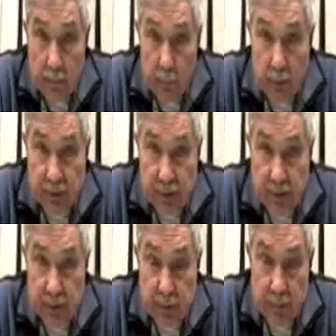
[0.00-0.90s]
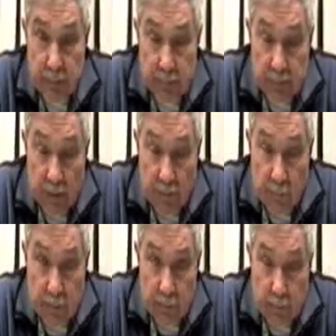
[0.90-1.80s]
which is
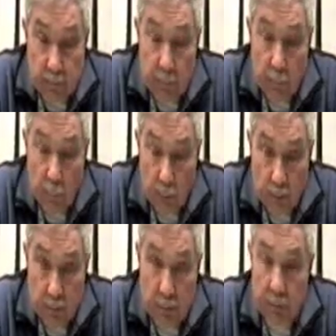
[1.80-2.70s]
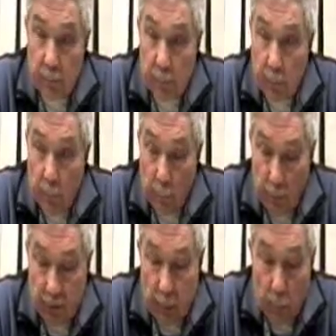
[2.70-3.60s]
government
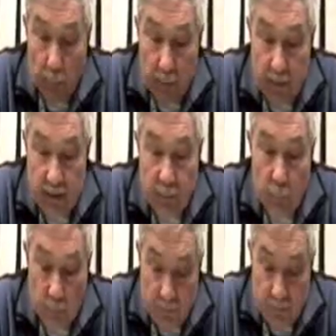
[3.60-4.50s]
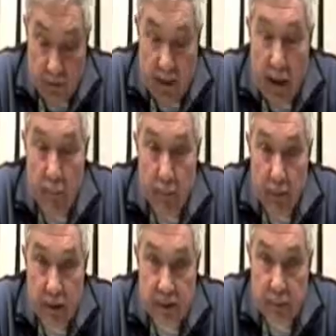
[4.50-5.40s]
working with the
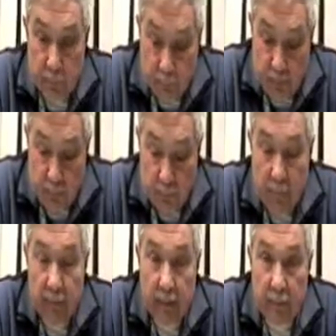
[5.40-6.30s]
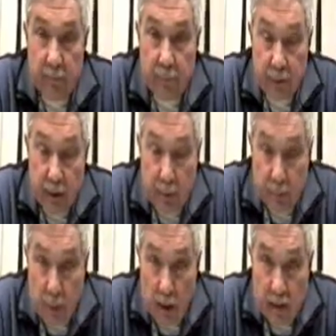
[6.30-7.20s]
capitalist people in free
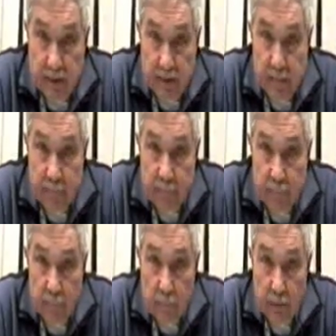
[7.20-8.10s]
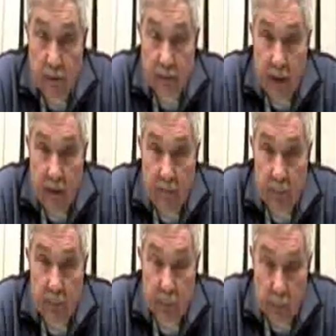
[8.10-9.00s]
enterprise, like they have
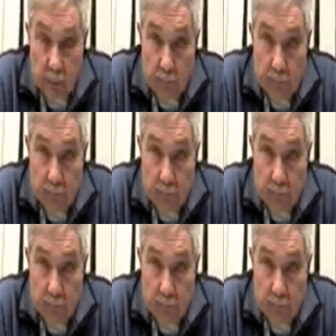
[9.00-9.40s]
in Europe.